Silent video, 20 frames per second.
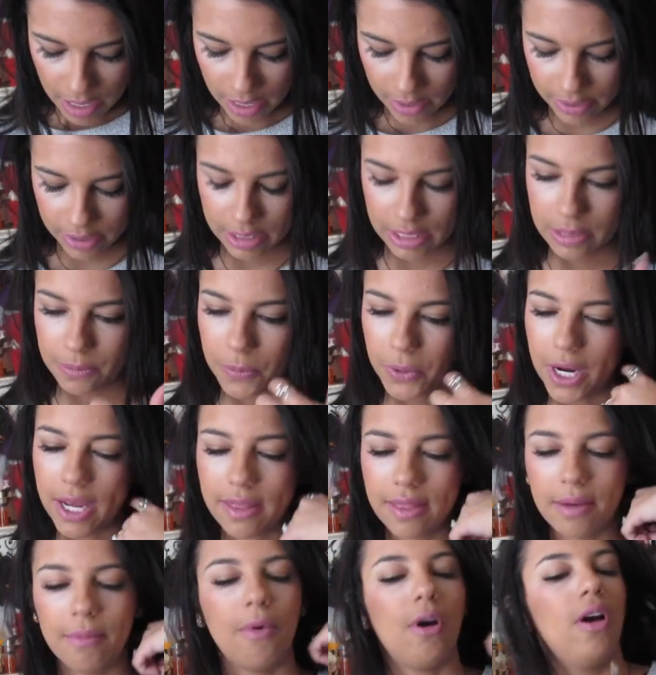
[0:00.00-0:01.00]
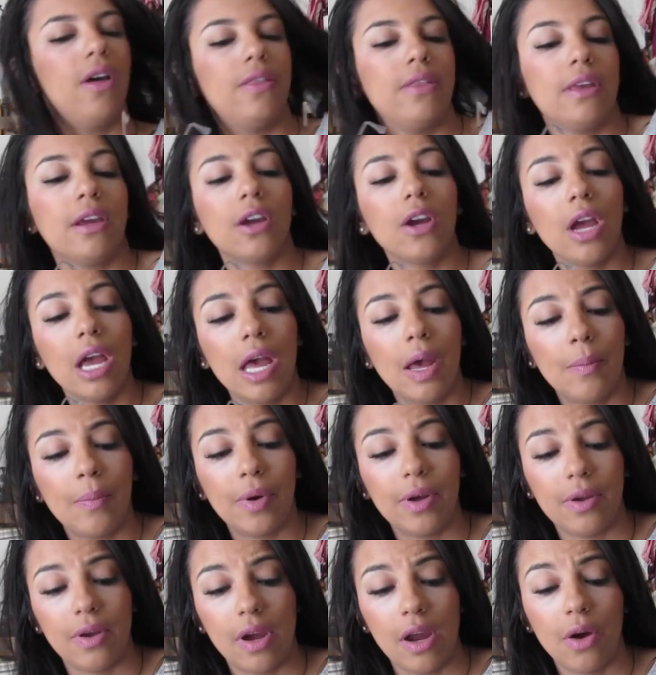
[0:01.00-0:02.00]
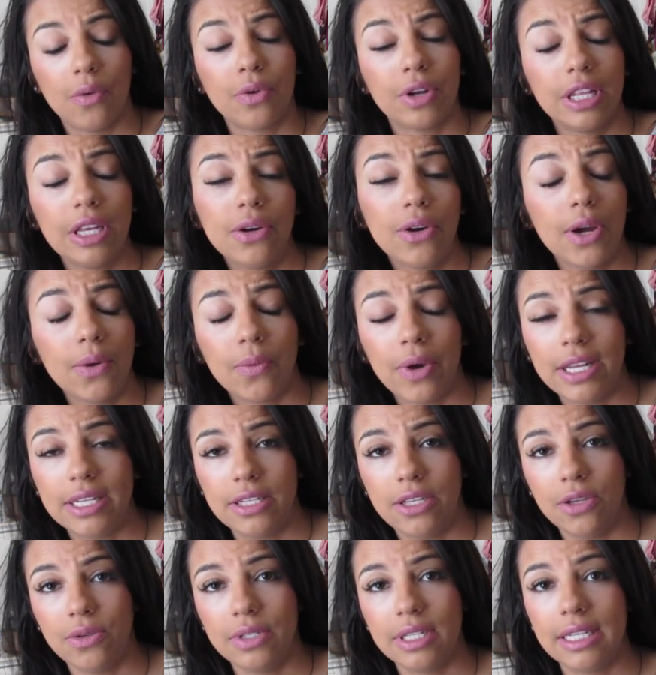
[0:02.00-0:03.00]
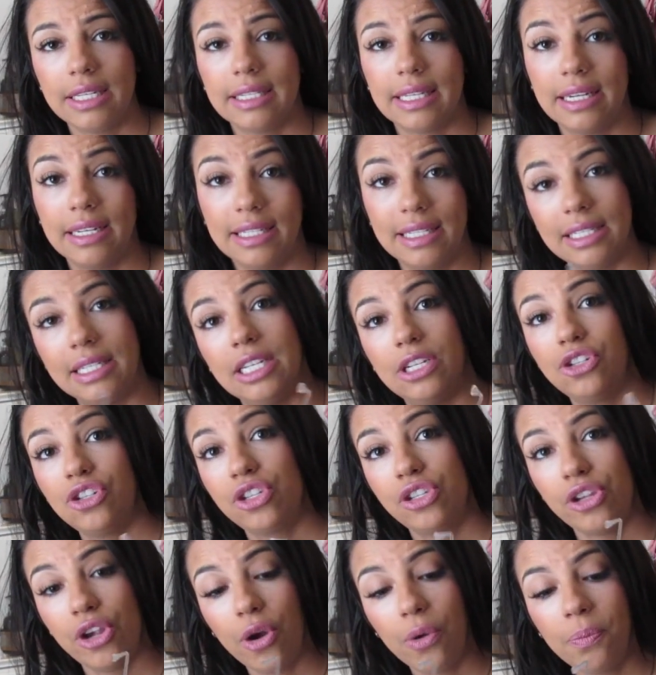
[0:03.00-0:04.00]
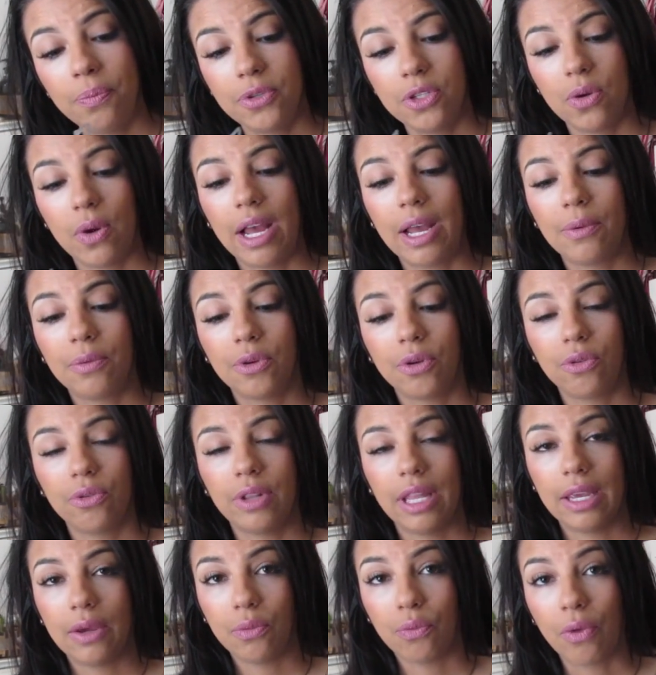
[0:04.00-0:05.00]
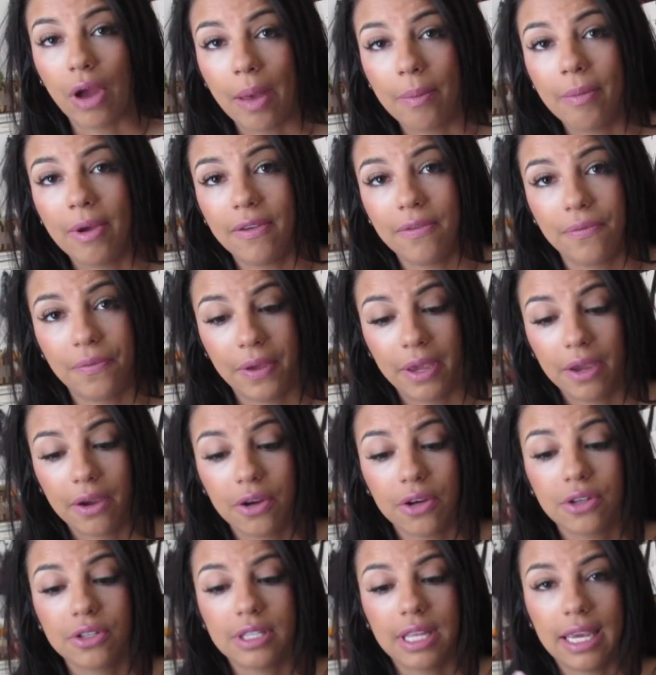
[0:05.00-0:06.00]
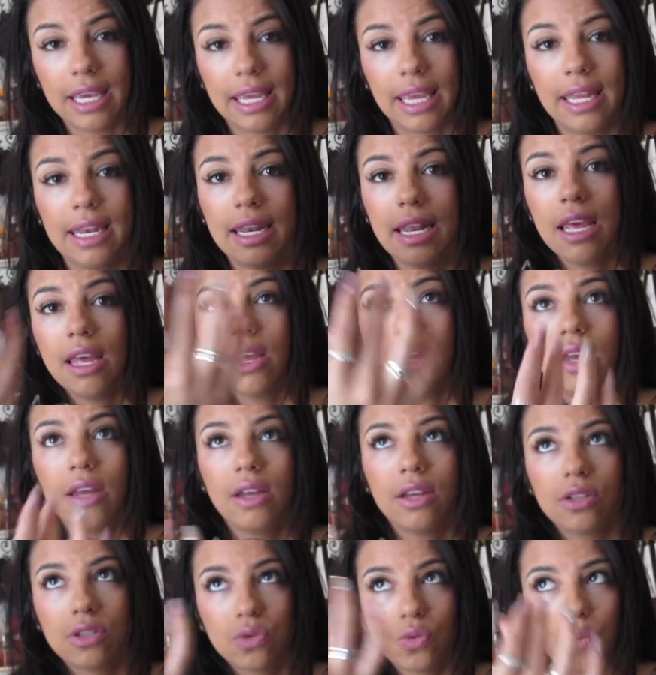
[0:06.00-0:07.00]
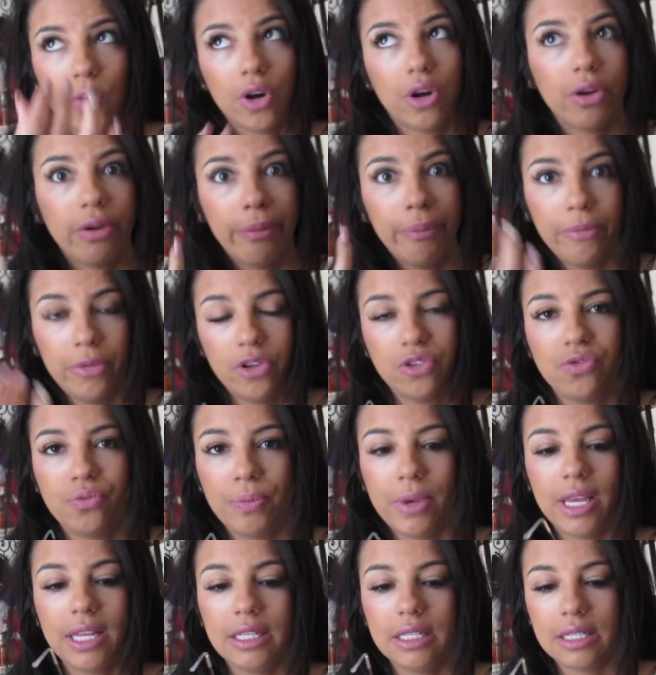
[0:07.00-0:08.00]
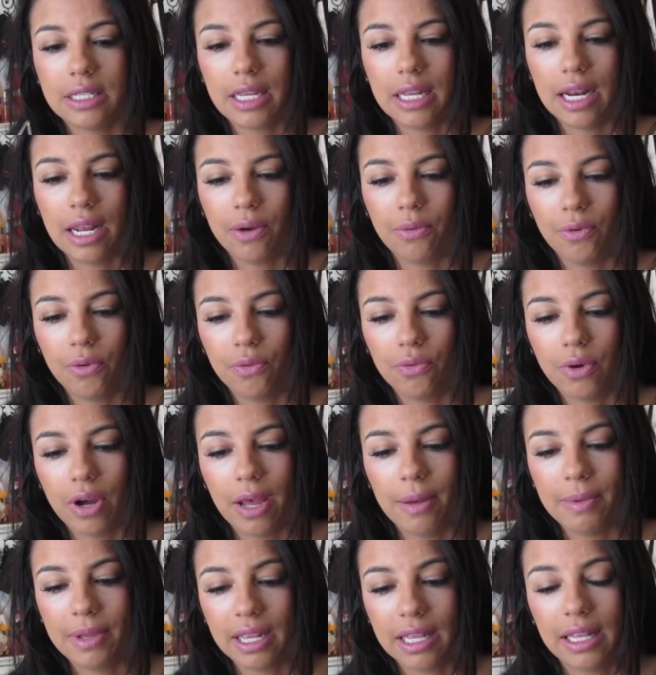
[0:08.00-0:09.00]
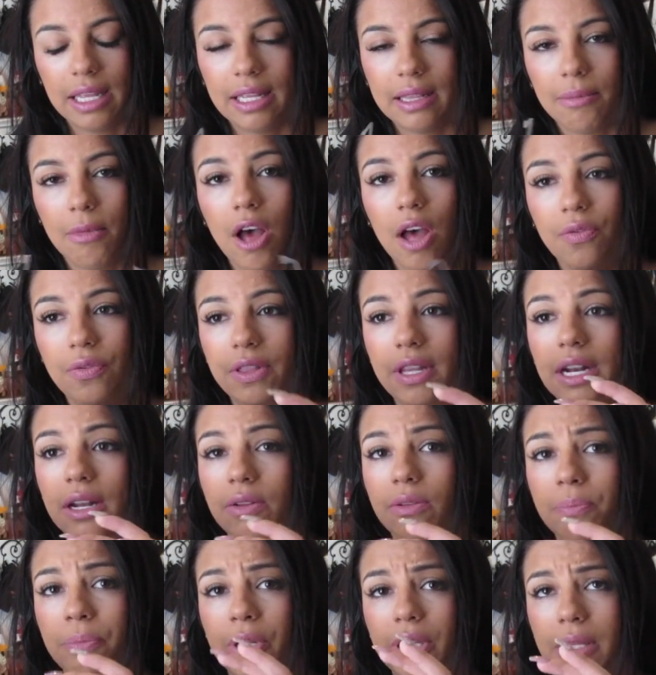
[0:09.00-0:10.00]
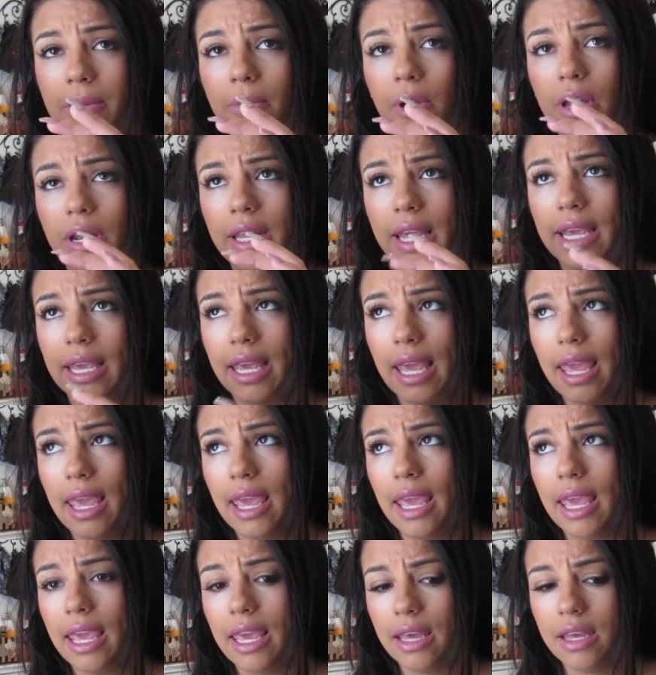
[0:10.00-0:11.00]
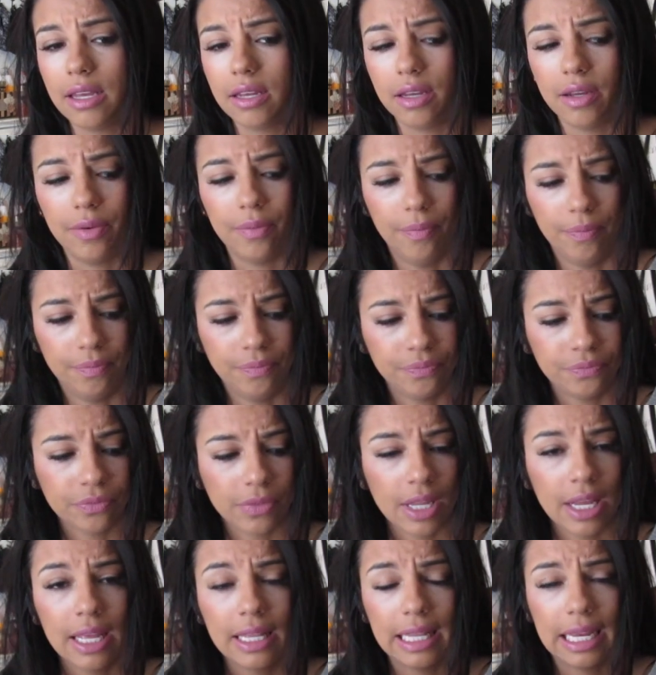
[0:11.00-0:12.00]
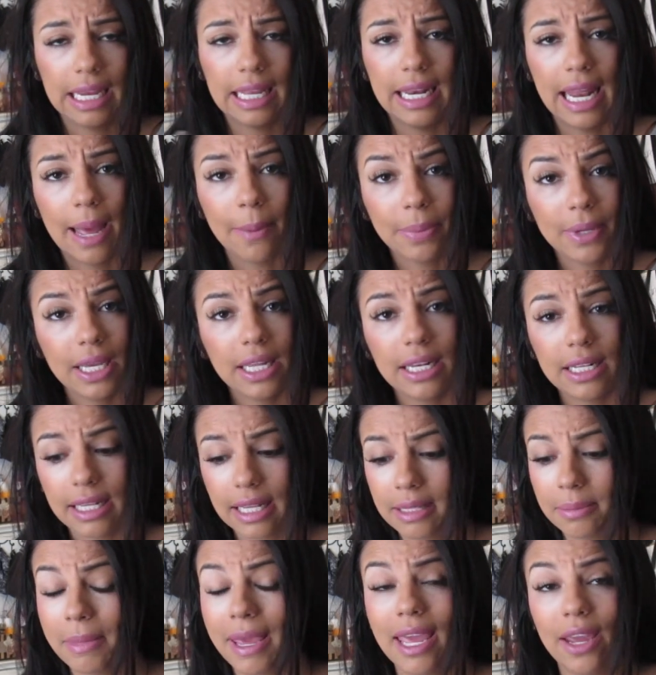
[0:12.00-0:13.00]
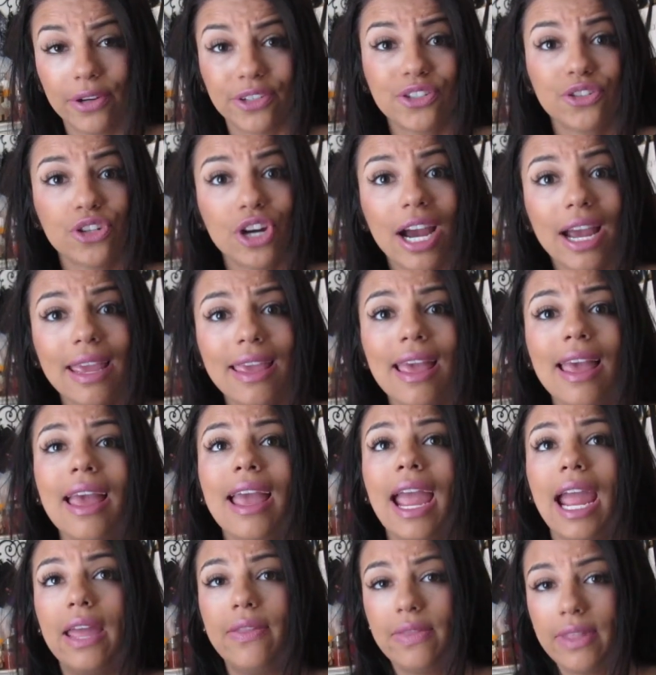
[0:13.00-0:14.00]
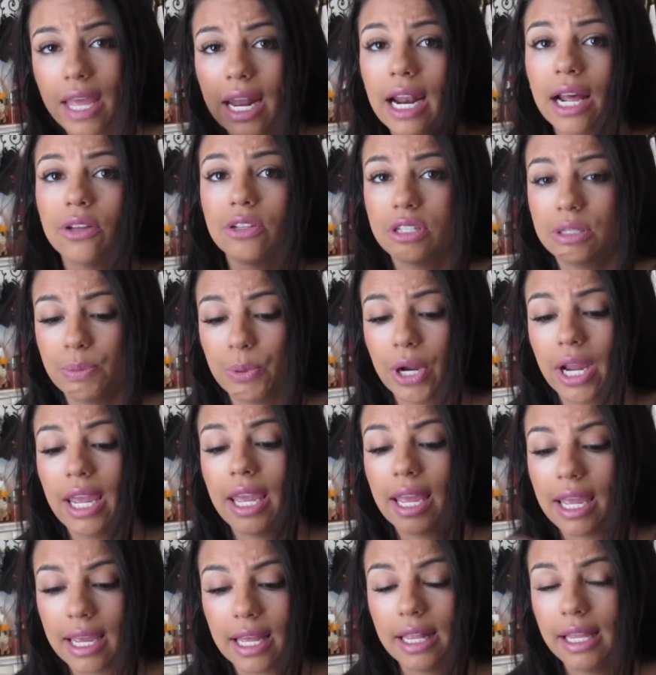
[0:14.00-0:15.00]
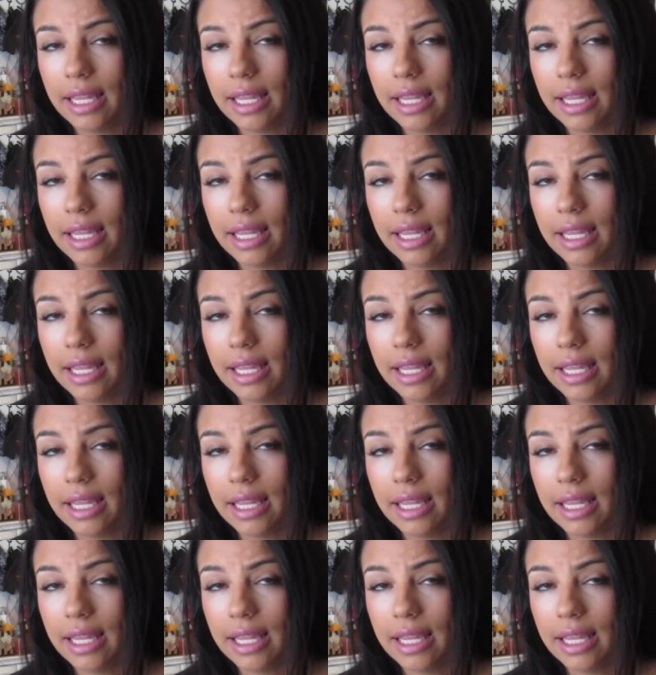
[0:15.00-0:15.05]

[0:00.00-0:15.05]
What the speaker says: I'll spray them on there, but a really great way to use it is like dish soap. So I will like rub my fingers like in swirl movements, and I will rub and clean them off, and then I'll put them on like a napkin and let them air dry, and then I'll spray and